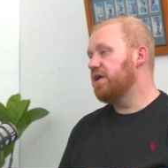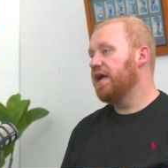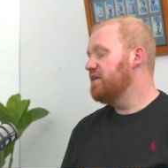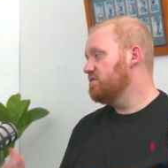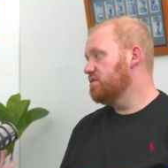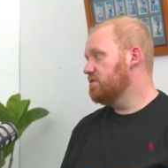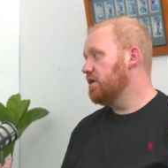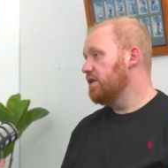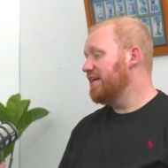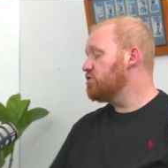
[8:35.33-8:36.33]
Yeah. yeah Please confirm
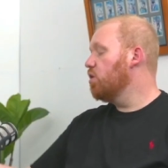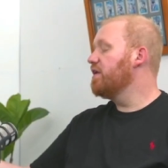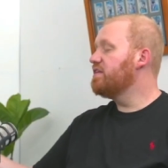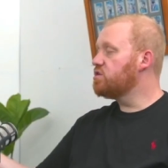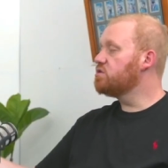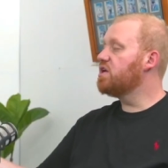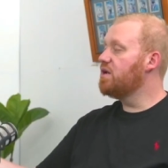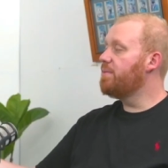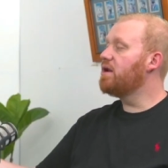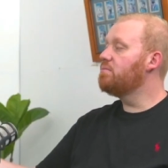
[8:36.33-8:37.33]
that. Yeah. That's why they're so scared
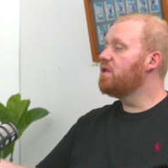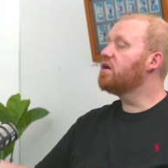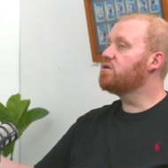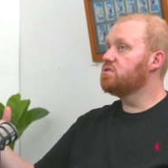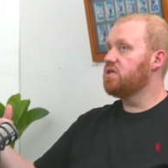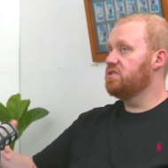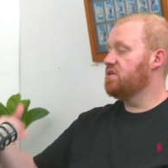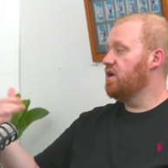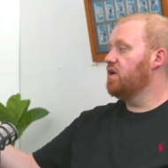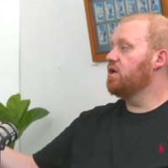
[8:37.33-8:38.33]
about him now because it's
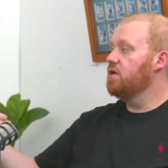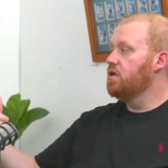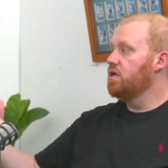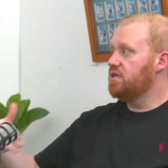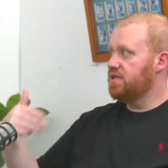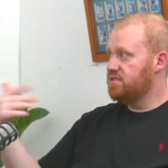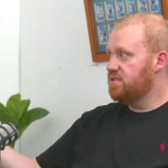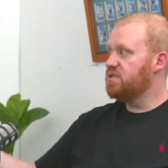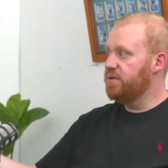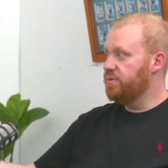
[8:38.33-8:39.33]
getting
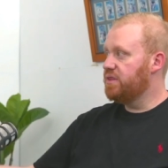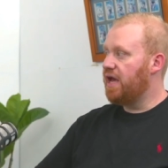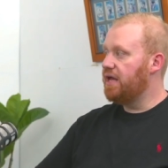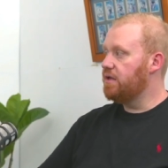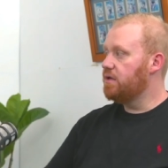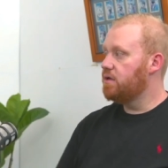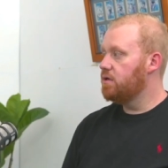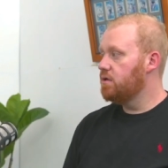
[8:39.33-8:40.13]
consistent with Kalyn.